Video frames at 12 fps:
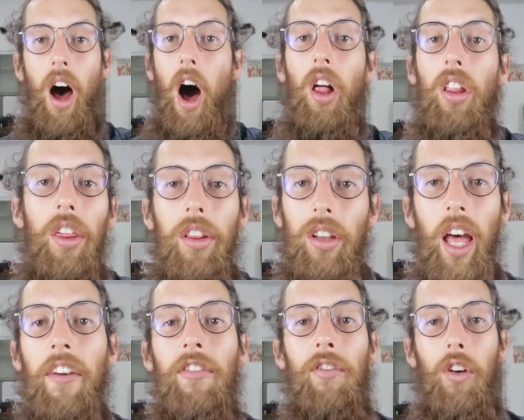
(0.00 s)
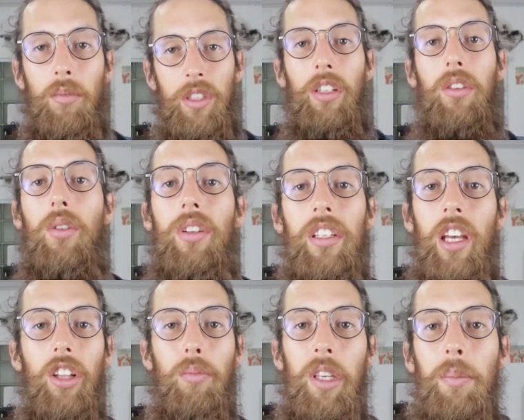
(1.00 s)
all other life forms, including
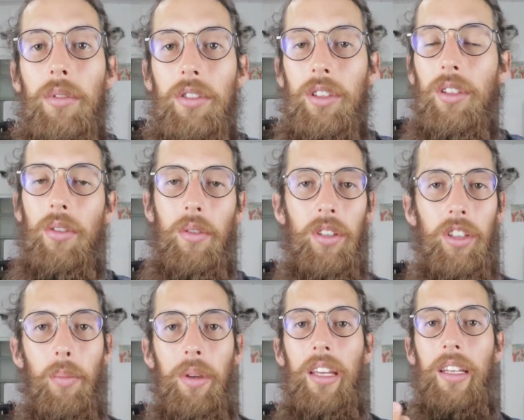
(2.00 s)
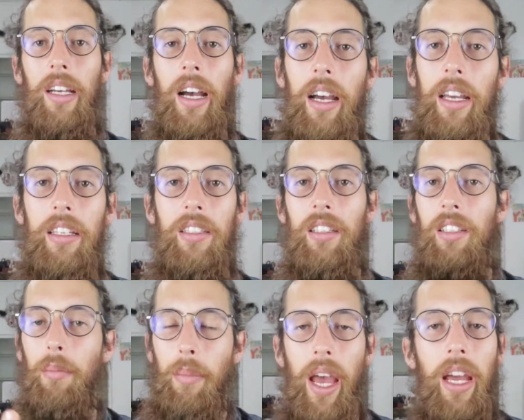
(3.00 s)
other people too. Being kind and
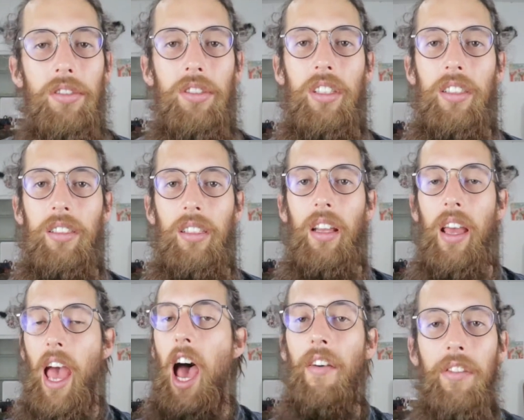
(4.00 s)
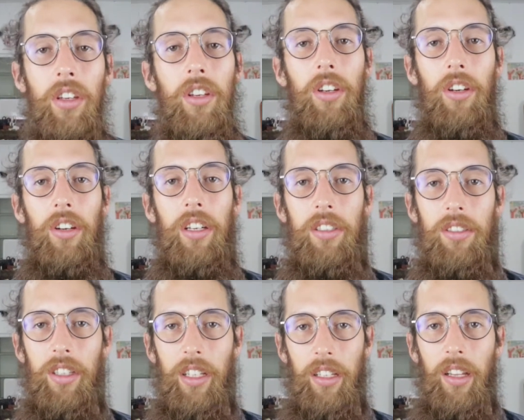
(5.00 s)
compassionate, having
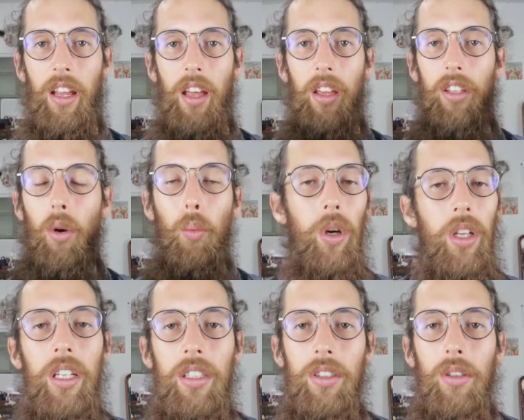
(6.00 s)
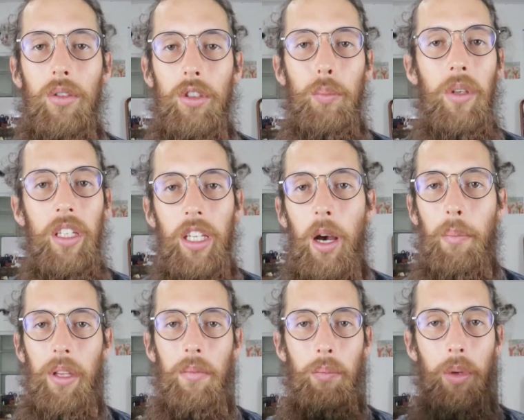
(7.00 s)
courage, and willing to speak up
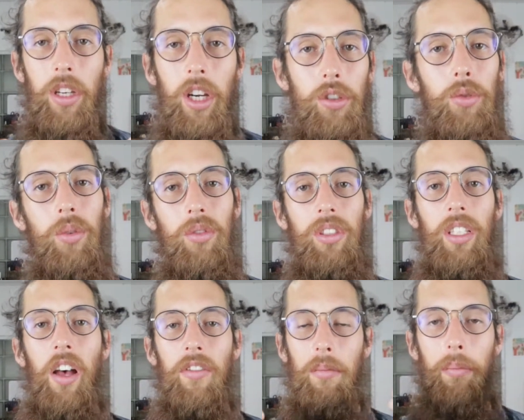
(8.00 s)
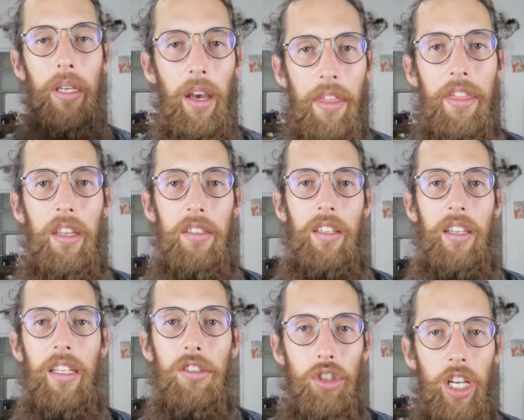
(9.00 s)
and be our true selves and be
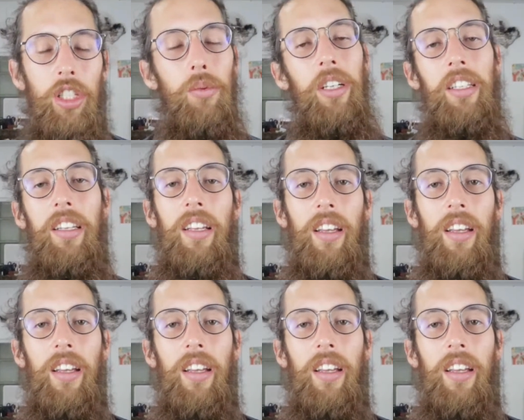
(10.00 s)
authentic and genuine.